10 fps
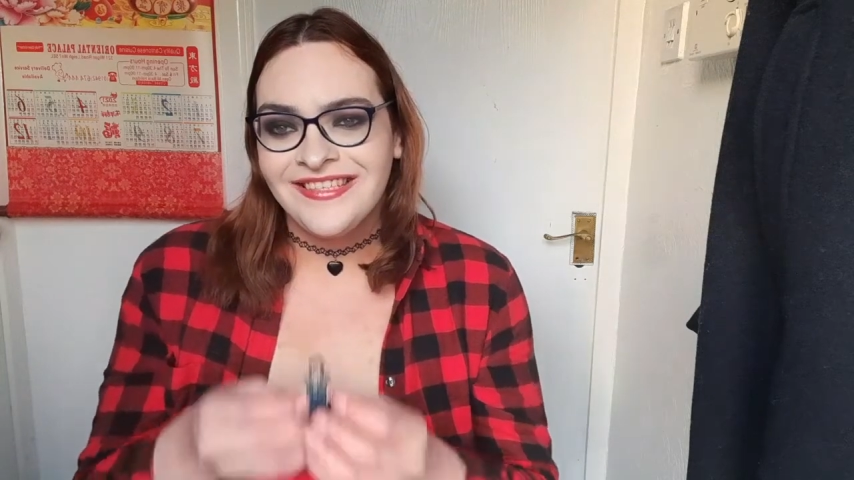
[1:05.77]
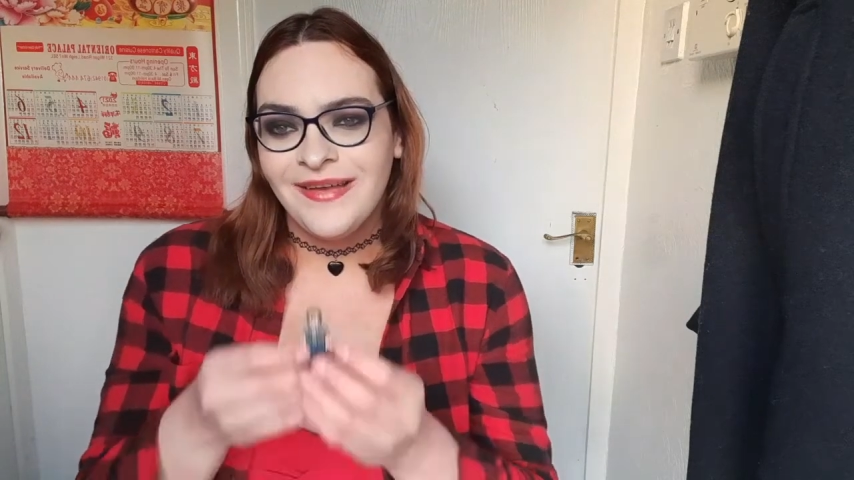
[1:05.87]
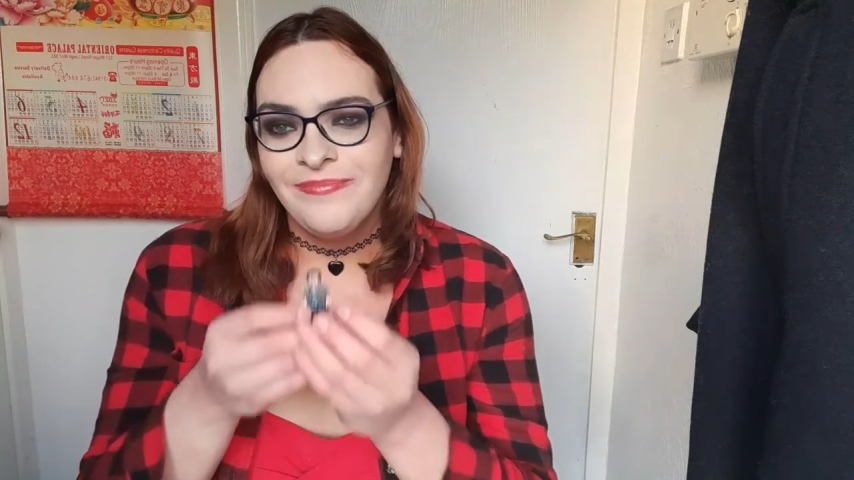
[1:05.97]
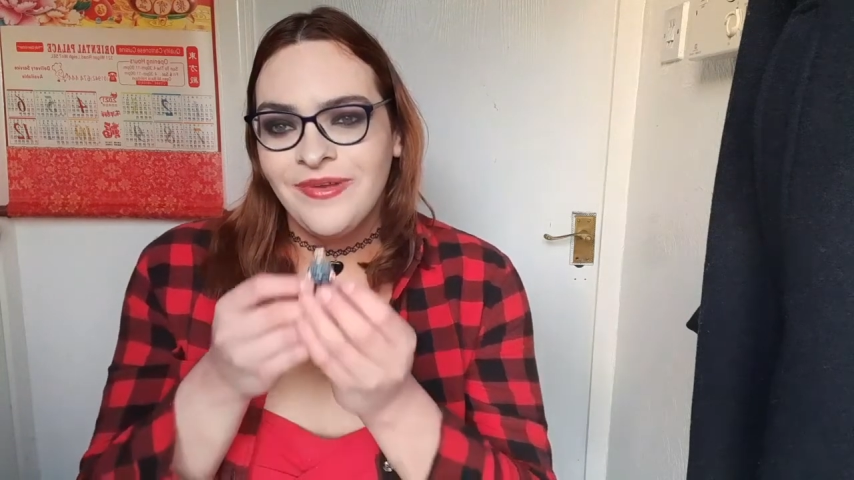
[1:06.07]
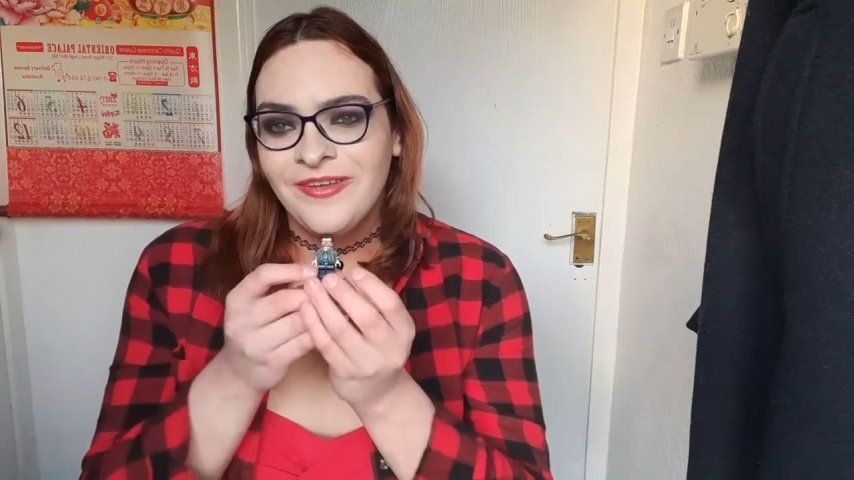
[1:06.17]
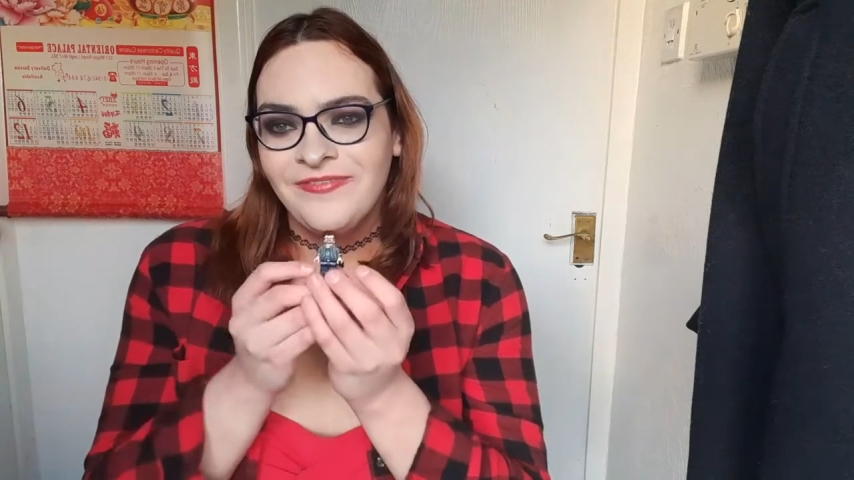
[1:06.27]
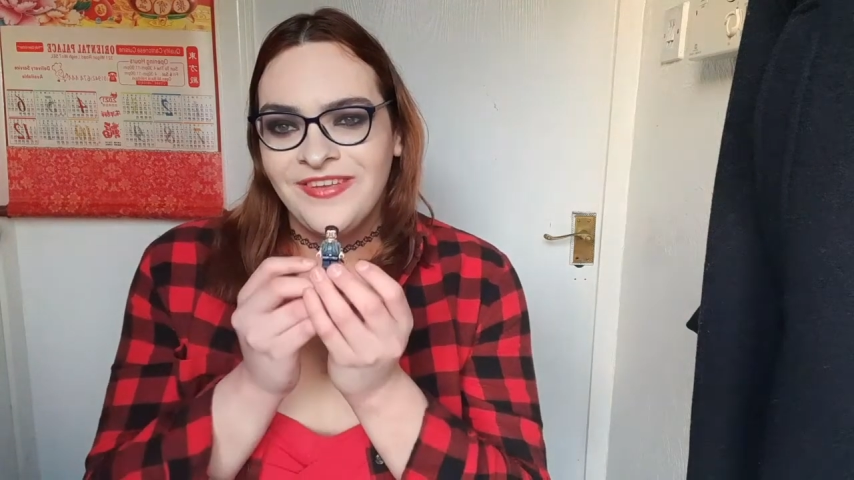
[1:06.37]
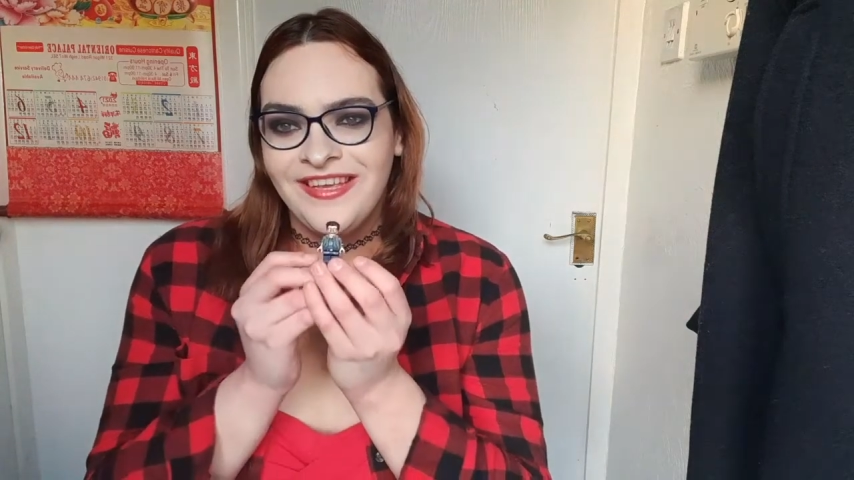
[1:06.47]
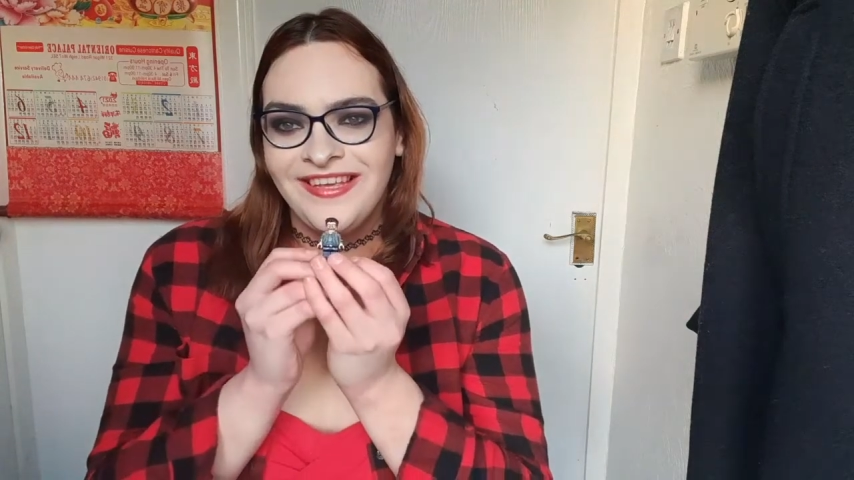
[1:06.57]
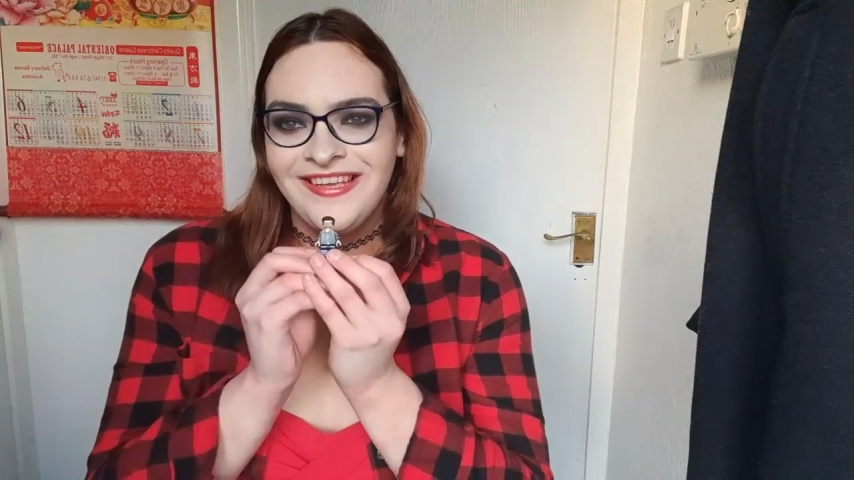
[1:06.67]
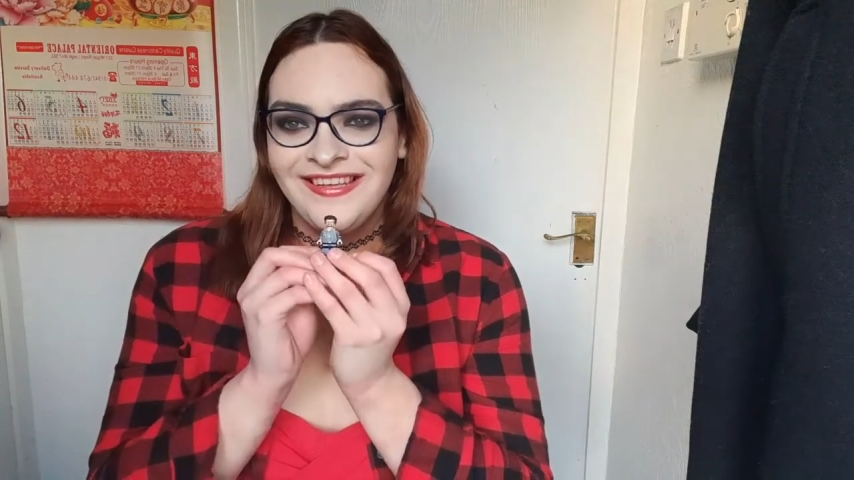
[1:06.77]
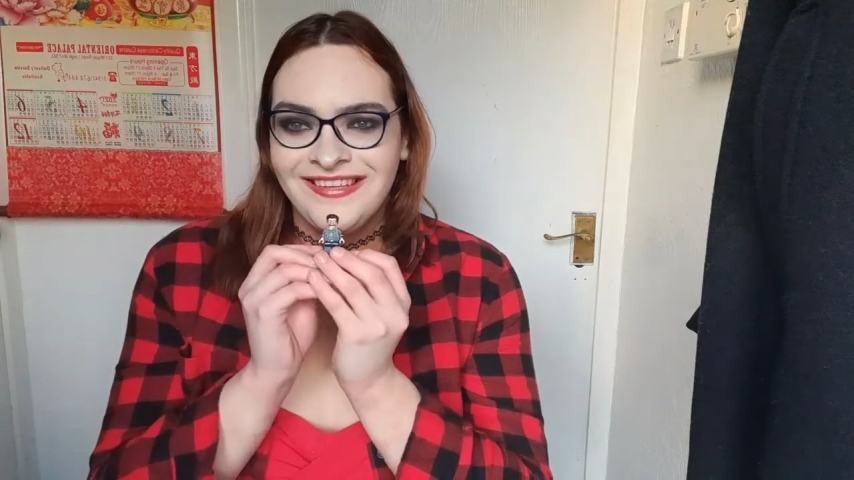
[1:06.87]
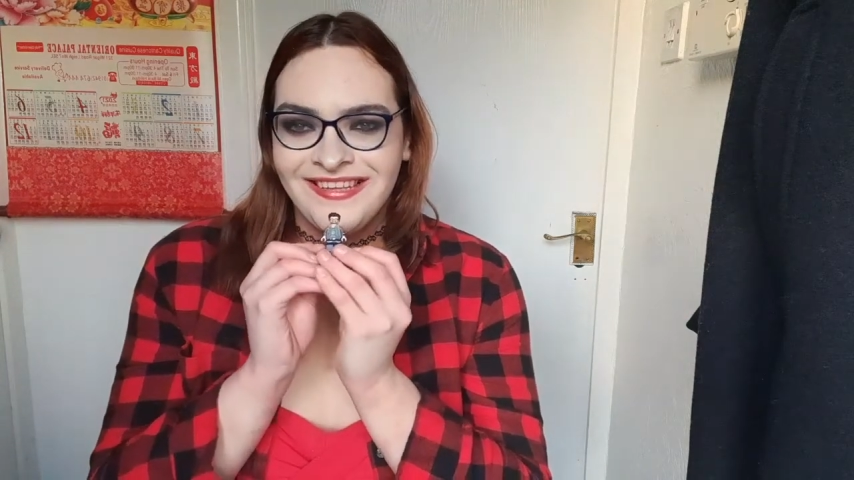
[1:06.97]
Tab Murphy